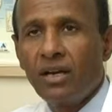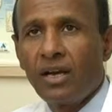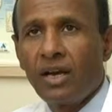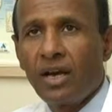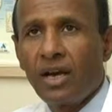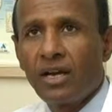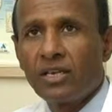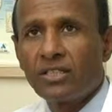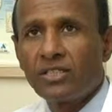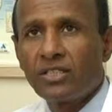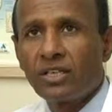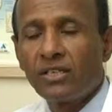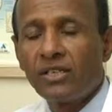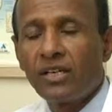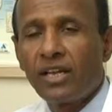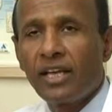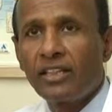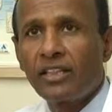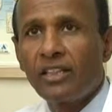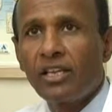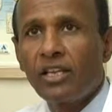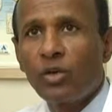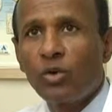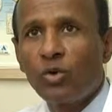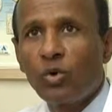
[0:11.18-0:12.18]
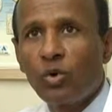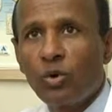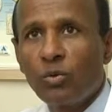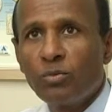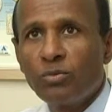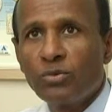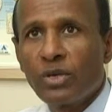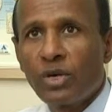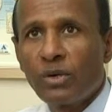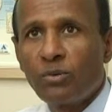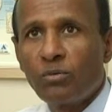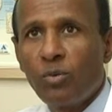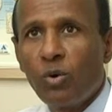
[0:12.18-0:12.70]
and certain ethnic groups
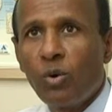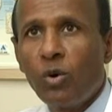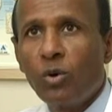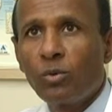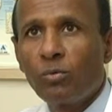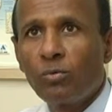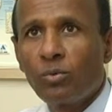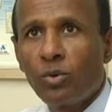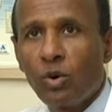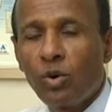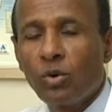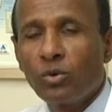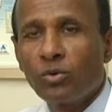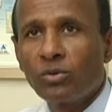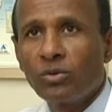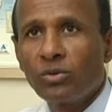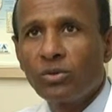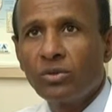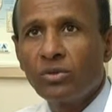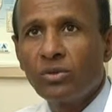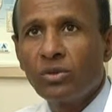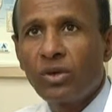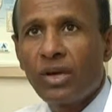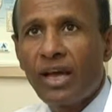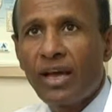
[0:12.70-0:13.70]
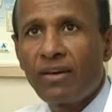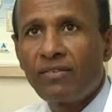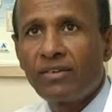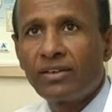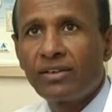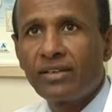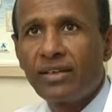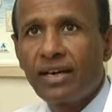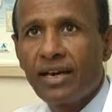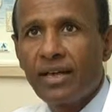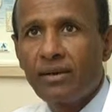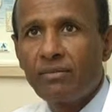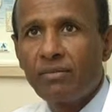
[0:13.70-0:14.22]
are more prone to having
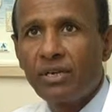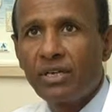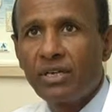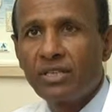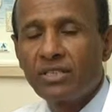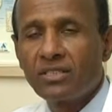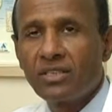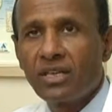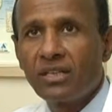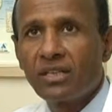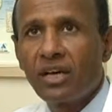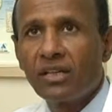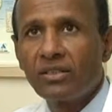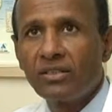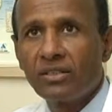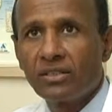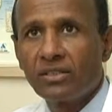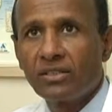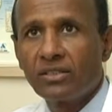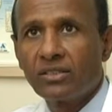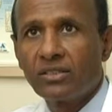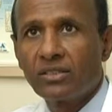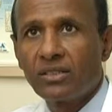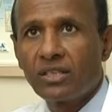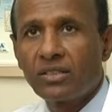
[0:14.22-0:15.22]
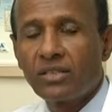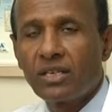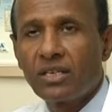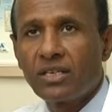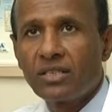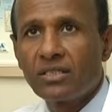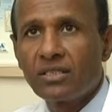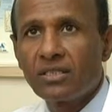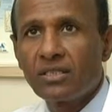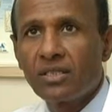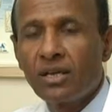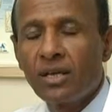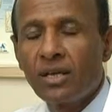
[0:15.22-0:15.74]
diabetes than others, such
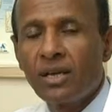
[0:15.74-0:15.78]
as